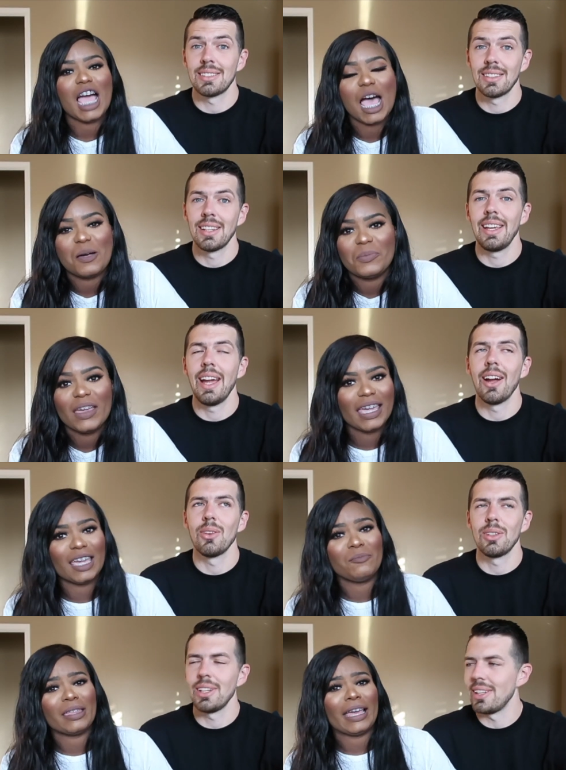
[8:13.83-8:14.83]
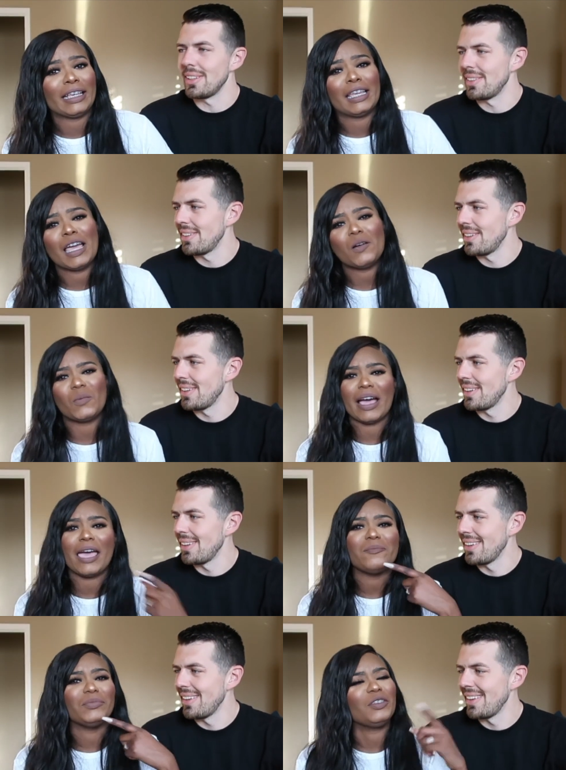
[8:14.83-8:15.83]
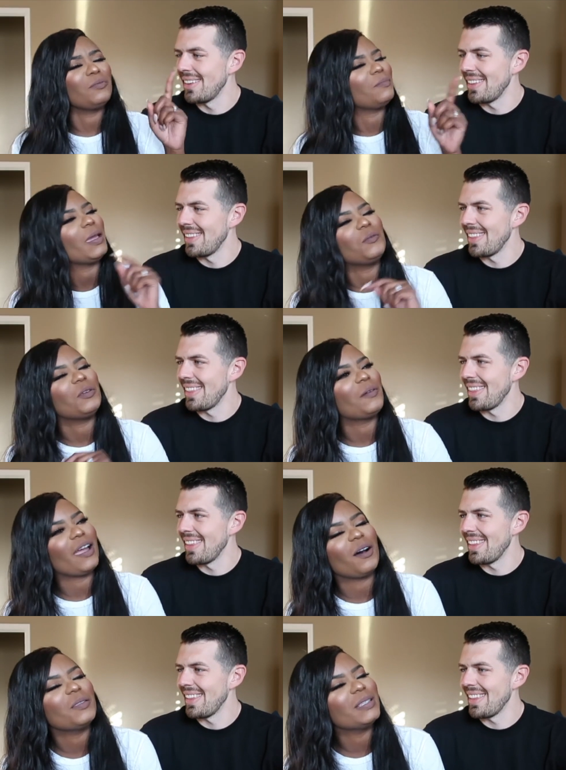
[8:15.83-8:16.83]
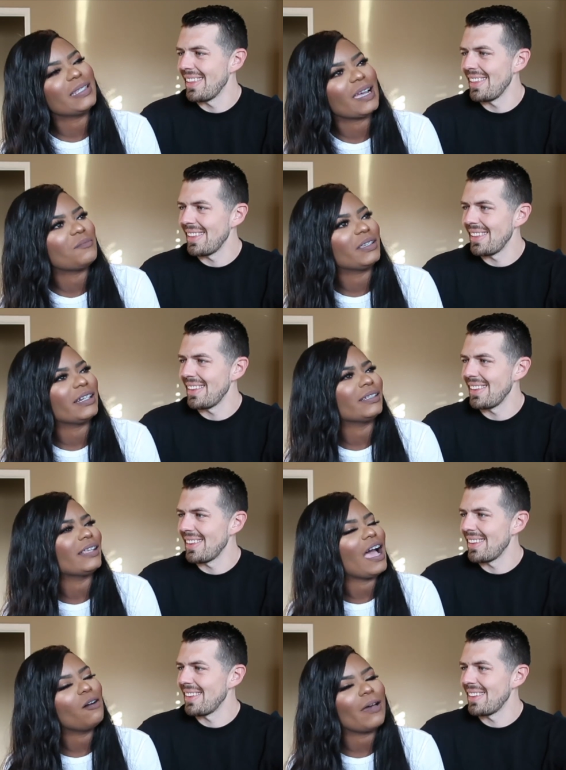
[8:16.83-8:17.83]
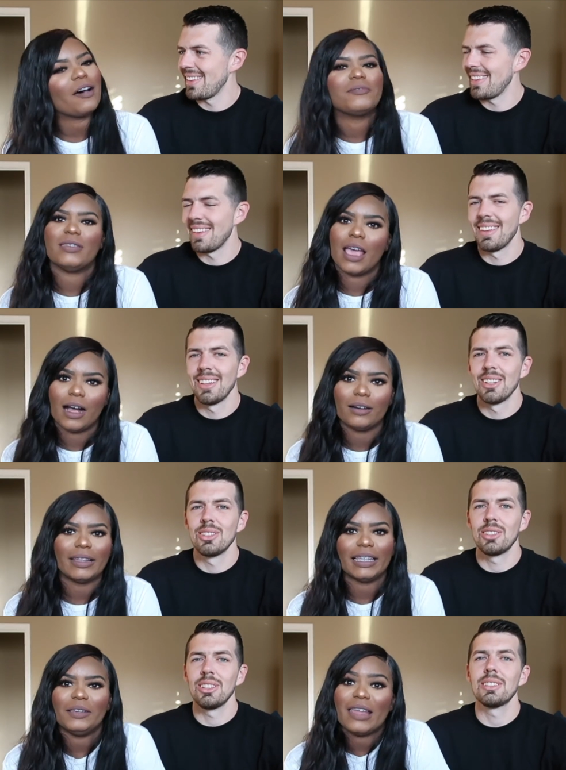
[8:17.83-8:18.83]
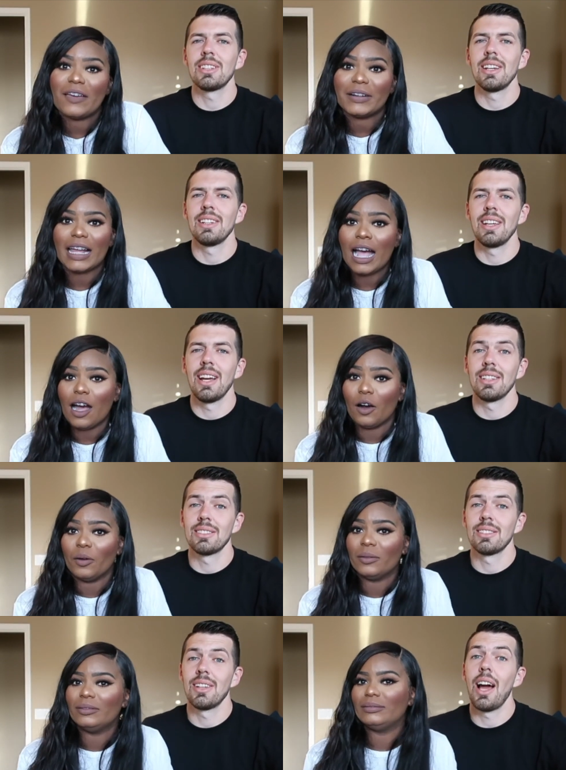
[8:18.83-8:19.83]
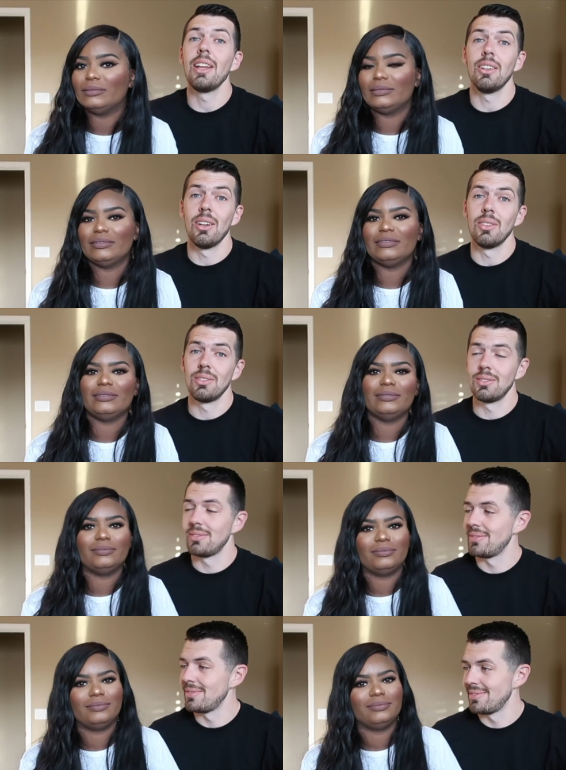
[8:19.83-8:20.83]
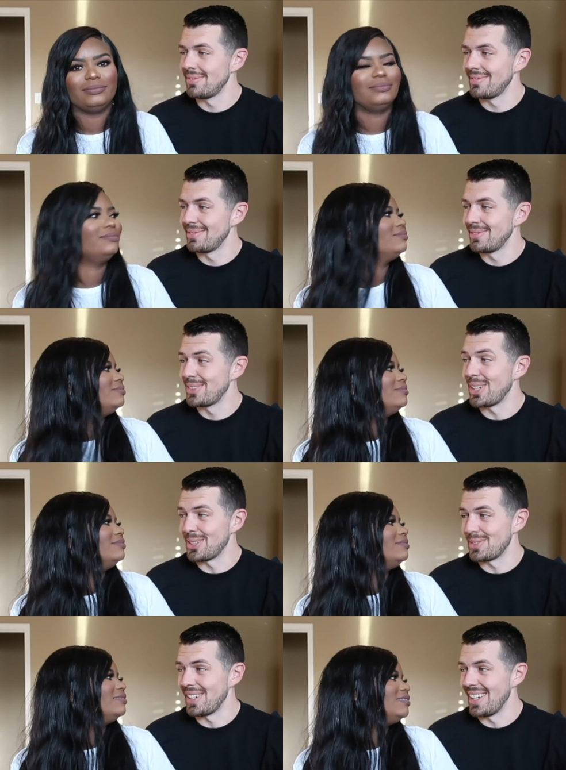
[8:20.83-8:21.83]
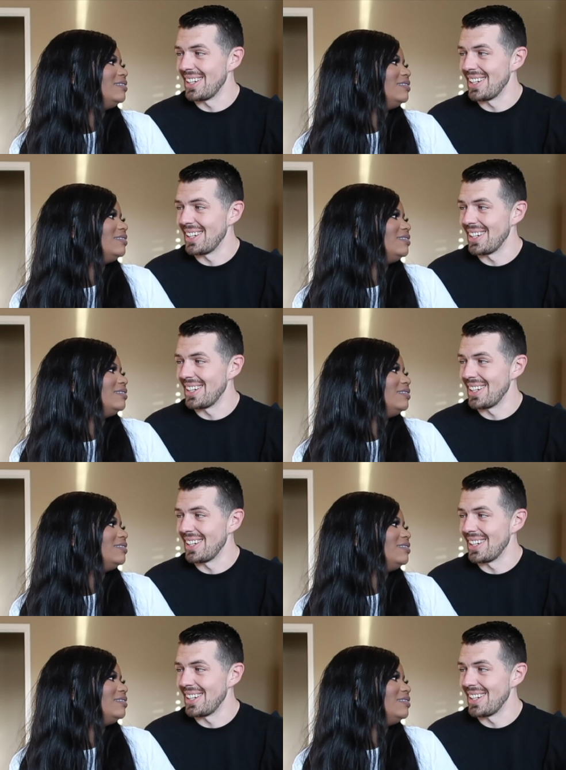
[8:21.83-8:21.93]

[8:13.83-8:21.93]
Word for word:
Speaker 1: up Guaranteed. and be like, you know what? You've been making me wait all these damn years. How about no? Like, you never know.
Speaker 2: I know. Trust me,